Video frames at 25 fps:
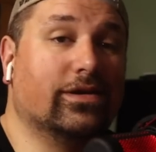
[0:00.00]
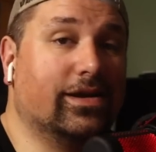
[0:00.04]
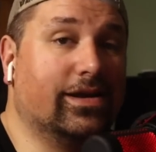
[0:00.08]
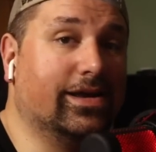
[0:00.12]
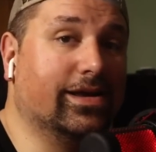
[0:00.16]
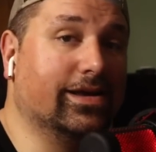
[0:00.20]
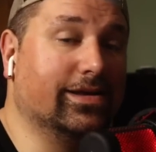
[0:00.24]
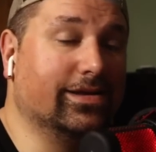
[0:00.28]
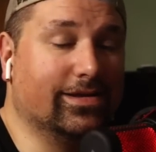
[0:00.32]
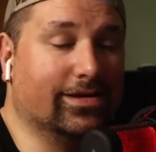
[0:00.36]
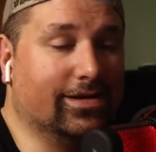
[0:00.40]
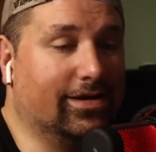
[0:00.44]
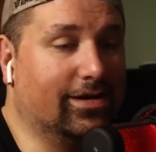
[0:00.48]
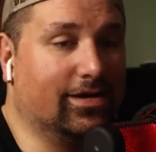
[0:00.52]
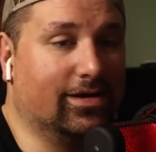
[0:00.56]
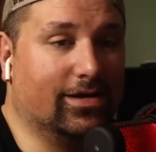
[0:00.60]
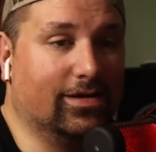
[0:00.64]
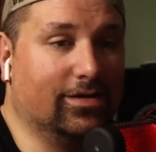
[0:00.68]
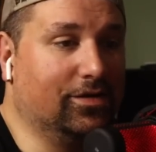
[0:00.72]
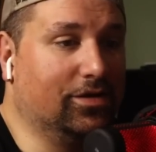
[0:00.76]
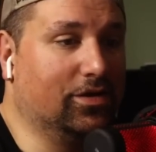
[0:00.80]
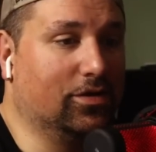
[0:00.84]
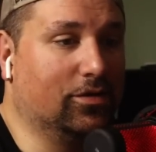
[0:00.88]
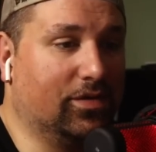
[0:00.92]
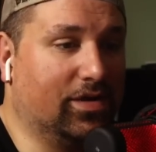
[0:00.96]
And,
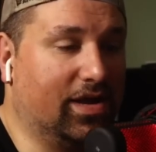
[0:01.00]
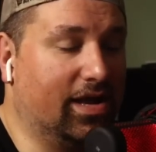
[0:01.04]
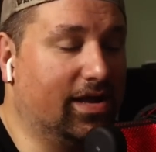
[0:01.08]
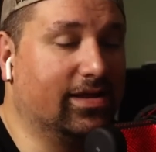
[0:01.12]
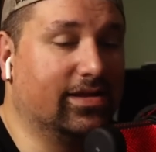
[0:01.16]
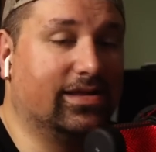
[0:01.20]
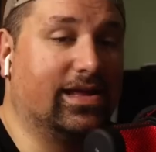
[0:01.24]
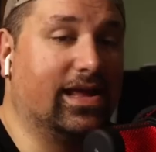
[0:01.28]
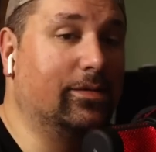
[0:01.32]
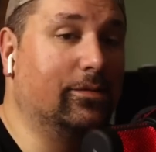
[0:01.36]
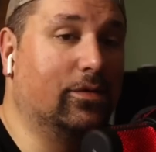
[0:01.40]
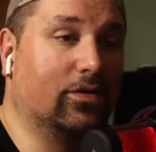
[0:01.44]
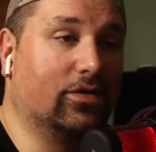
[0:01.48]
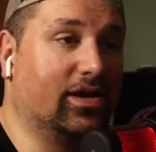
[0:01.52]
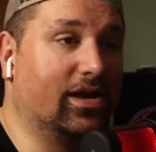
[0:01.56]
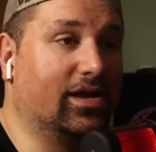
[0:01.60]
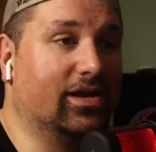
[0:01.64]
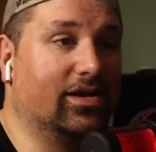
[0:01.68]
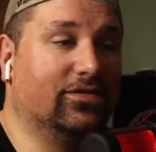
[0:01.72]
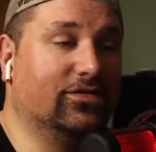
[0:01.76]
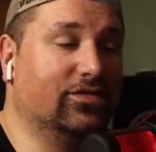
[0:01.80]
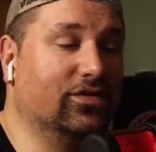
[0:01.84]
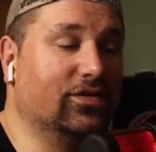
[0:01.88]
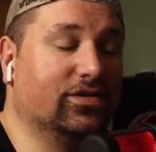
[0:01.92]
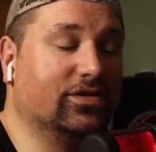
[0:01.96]
you know, Kenneth Gainwell kind
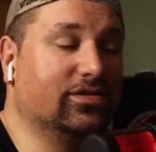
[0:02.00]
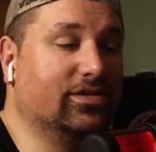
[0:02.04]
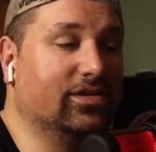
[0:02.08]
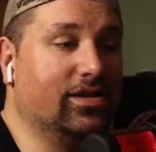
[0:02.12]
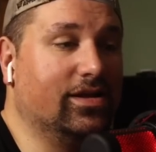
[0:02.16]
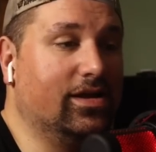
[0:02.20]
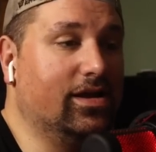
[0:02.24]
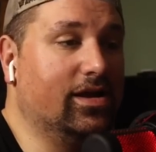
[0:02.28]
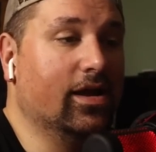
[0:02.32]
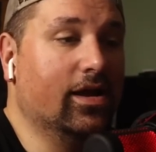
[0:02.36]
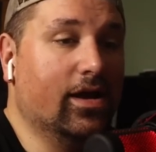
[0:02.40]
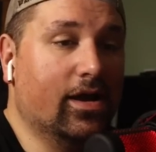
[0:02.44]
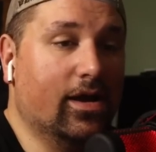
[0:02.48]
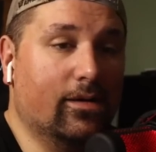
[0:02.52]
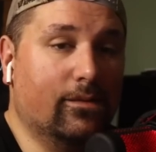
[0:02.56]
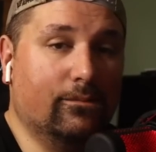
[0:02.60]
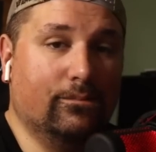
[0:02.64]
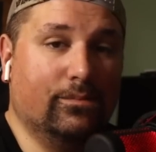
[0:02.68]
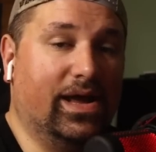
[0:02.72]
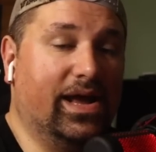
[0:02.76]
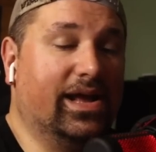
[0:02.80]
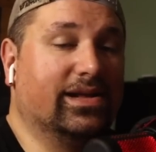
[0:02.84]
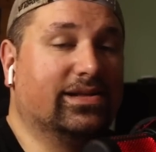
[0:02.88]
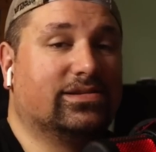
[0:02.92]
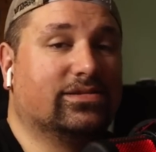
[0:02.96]
of took the
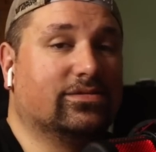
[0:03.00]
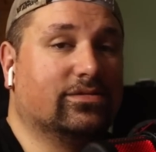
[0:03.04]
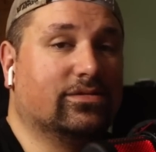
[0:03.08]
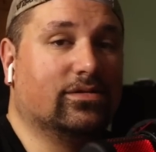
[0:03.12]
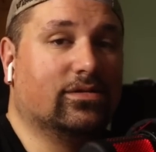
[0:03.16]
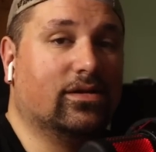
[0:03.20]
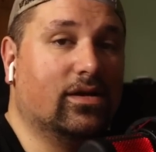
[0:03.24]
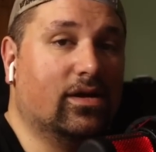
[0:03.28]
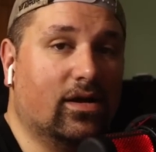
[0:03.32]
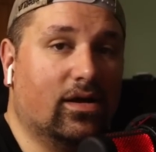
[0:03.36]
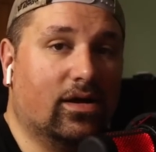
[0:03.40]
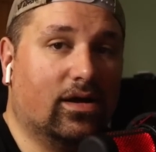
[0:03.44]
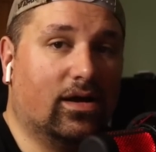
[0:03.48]
mantle